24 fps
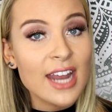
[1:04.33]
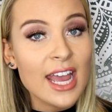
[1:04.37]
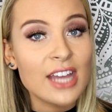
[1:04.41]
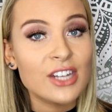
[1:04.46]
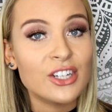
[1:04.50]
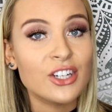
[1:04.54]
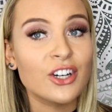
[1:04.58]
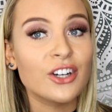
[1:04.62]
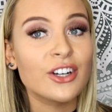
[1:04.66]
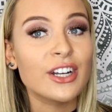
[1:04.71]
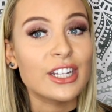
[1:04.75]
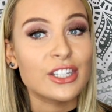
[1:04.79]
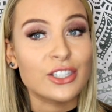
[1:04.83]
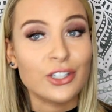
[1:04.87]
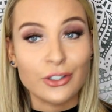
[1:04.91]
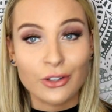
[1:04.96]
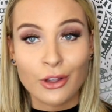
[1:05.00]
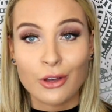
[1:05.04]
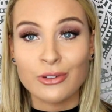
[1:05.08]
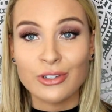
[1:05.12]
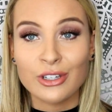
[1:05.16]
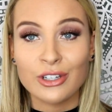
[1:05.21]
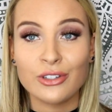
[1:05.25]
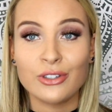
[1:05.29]
entered, it's
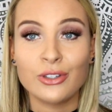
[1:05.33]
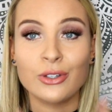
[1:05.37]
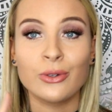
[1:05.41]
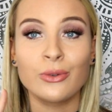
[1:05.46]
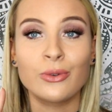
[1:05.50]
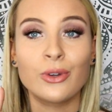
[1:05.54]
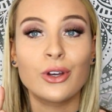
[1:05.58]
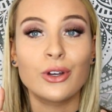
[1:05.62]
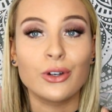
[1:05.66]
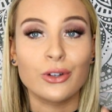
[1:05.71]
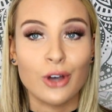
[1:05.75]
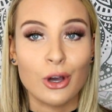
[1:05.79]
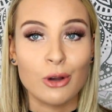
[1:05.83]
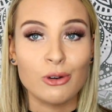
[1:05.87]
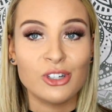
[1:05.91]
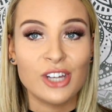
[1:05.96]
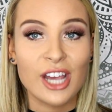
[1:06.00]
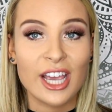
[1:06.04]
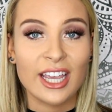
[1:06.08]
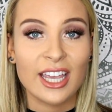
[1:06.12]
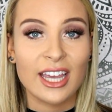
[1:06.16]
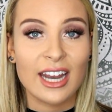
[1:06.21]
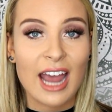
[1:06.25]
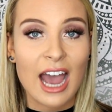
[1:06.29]
closing soon, go
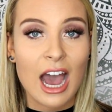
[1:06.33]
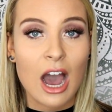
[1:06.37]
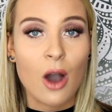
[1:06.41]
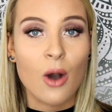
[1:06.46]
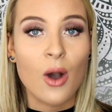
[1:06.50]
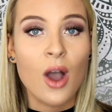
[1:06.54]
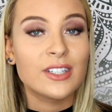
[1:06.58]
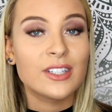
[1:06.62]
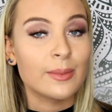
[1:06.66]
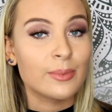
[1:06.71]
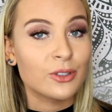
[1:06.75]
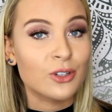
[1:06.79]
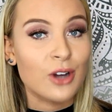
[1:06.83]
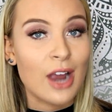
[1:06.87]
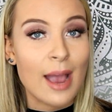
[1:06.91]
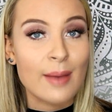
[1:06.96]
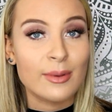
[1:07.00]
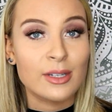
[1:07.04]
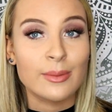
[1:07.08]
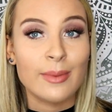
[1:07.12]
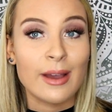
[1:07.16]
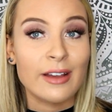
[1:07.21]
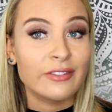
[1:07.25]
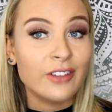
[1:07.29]
check it out.
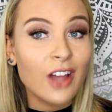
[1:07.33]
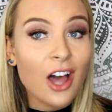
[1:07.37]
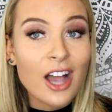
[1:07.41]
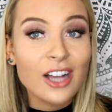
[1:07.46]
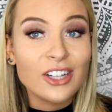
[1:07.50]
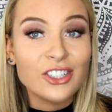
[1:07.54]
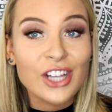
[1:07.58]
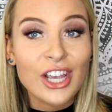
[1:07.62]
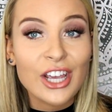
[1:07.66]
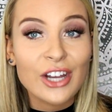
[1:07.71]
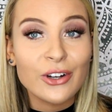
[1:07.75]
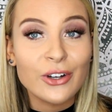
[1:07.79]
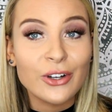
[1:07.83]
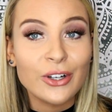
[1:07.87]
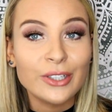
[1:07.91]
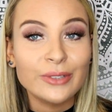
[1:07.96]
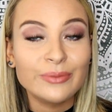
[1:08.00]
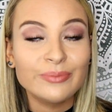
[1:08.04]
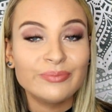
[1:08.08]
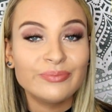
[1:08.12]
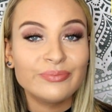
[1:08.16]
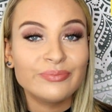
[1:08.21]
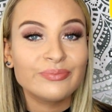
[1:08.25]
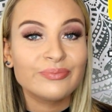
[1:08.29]
Subscribe to my vlog channel,
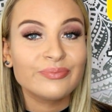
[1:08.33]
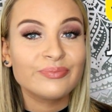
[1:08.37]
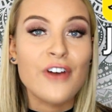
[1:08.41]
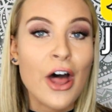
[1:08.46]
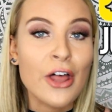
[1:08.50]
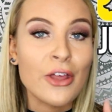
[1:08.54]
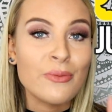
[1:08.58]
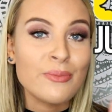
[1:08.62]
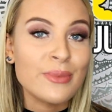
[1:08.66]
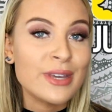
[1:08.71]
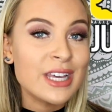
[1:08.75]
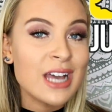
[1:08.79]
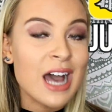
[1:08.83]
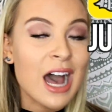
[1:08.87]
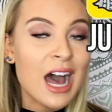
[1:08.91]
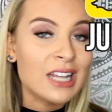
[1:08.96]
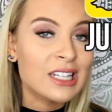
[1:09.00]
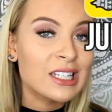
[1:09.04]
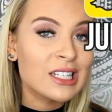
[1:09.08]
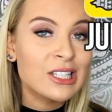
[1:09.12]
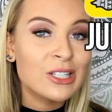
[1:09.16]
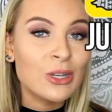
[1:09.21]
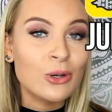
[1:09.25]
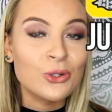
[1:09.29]
follow me
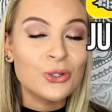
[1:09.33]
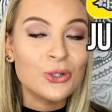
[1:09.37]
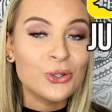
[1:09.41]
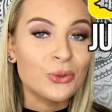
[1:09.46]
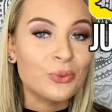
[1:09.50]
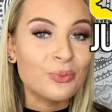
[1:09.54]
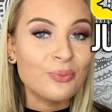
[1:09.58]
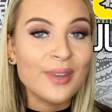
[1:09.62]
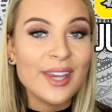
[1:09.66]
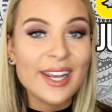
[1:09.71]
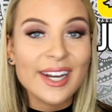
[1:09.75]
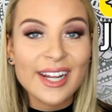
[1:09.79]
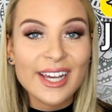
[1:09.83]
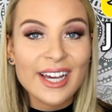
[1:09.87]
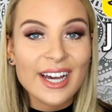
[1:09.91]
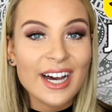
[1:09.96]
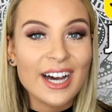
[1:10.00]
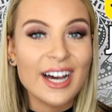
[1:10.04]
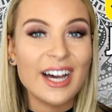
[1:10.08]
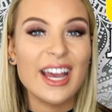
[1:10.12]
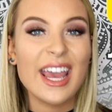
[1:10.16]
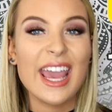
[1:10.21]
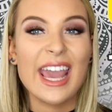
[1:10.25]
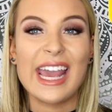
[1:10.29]
on social
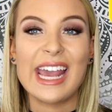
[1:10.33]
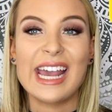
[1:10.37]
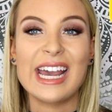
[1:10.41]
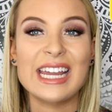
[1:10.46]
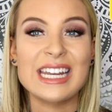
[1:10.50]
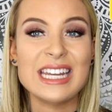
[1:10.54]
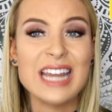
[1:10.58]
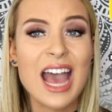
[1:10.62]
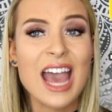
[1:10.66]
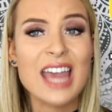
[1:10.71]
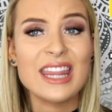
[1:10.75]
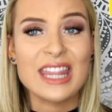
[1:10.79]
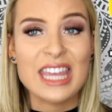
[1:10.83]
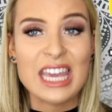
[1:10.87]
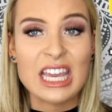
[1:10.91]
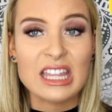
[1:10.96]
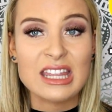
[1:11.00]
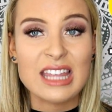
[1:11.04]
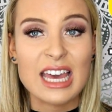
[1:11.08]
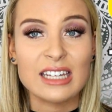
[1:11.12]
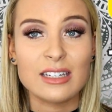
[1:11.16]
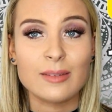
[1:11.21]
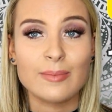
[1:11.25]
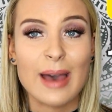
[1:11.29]
media, and I
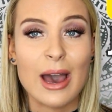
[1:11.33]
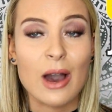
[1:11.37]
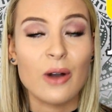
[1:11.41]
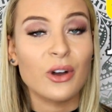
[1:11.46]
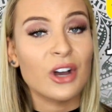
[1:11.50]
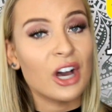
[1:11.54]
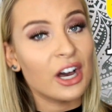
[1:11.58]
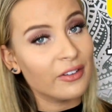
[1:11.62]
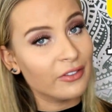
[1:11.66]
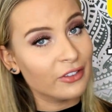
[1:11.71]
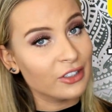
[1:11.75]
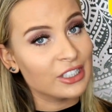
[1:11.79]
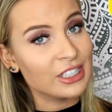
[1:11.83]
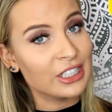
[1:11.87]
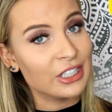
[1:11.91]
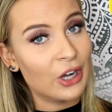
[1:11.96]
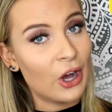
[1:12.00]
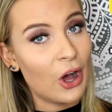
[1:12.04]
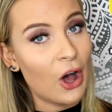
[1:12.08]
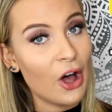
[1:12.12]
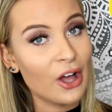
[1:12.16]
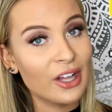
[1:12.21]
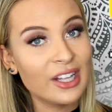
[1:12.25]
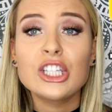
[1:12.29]
think that's about covers it
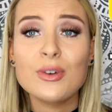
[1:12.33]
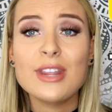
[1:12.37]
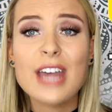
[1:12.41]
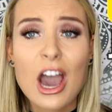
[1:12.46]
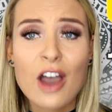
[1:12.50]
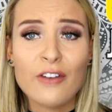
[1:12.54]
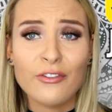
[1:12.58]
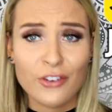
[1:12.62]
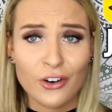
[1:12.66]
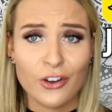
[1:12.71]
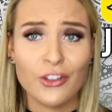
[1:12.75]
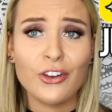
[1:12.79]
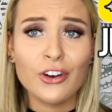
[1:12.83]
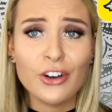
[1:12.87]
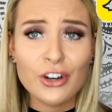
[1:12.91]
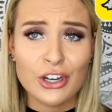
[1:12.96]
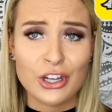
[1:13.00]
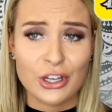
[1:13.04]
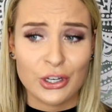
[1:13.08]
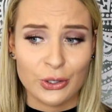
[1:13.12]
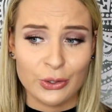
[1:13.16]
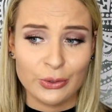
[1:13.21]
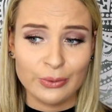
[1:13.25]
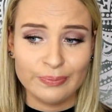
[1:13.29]
all. So without further
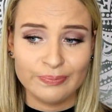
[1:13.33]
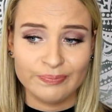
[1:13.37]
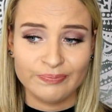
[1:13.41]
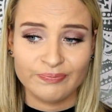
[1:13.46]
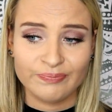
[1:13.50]
ado,